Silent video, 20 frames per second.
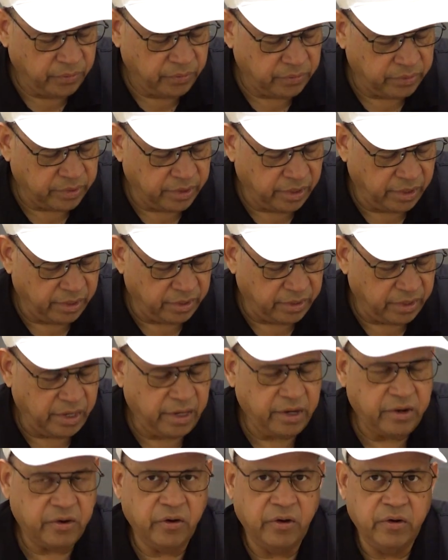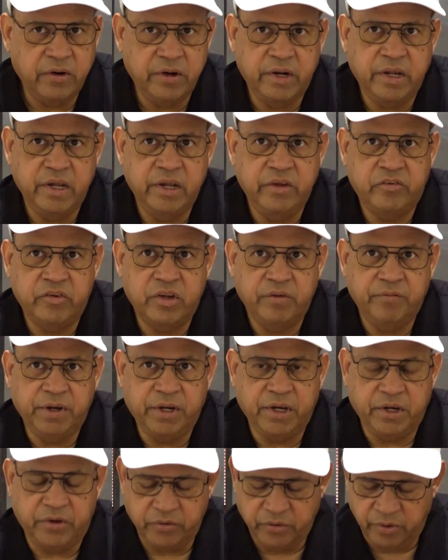the Nikon
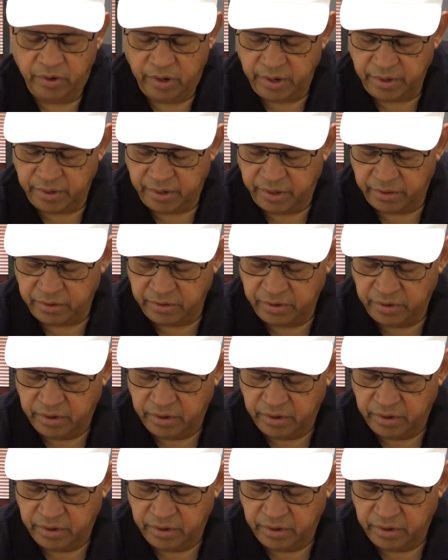D750.